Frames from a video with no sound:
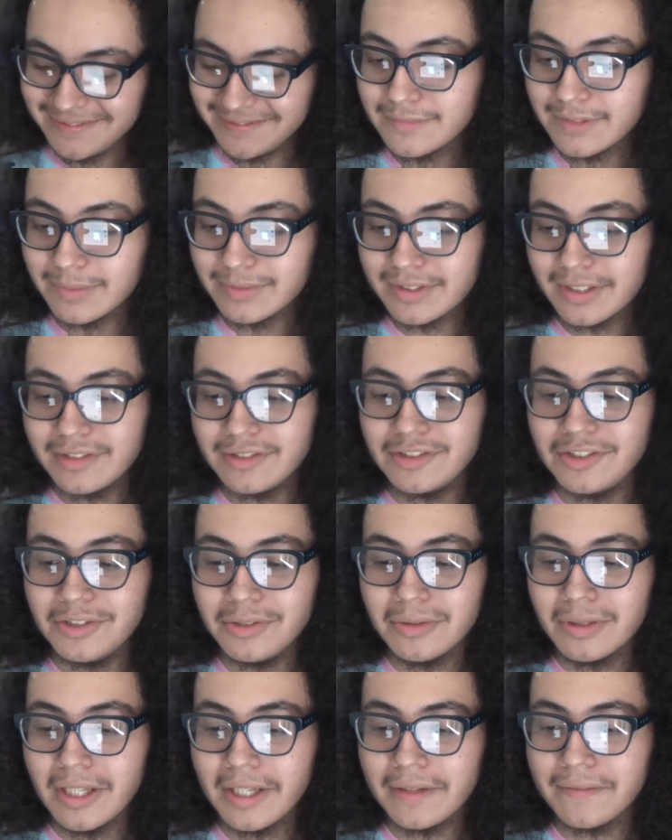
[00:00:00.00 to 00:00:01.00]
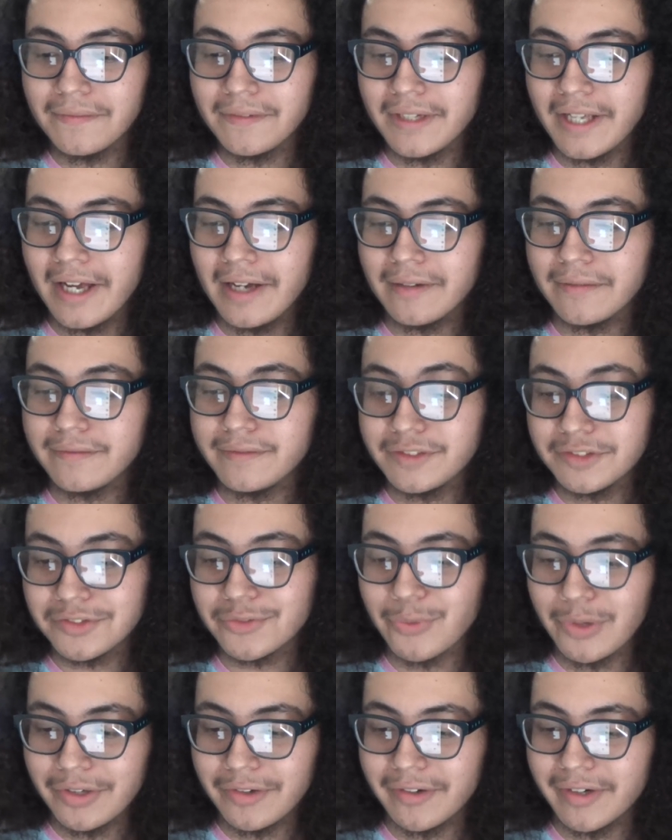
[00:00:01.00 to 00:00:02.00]
Someone said, do you like FNAF? Just
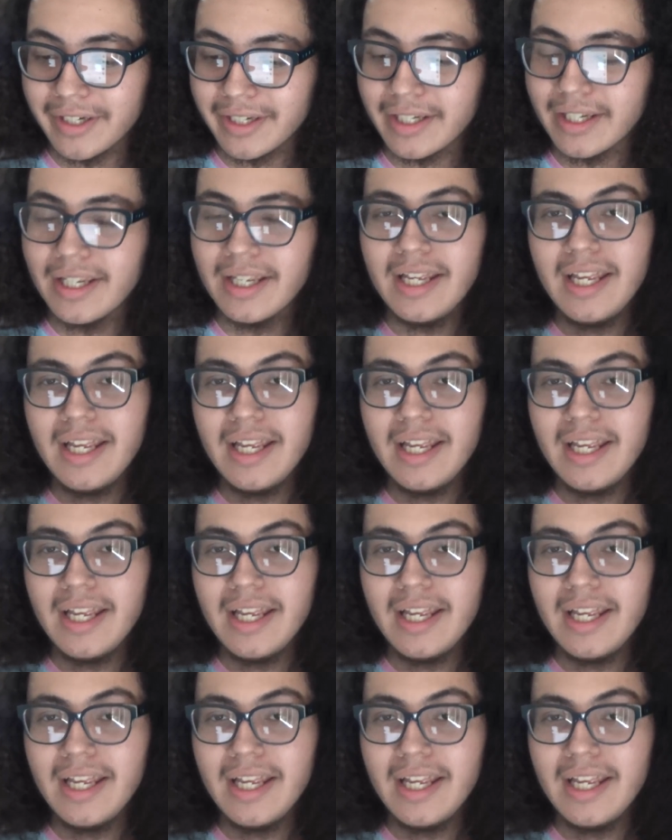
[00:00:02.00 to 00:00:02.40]
wondering.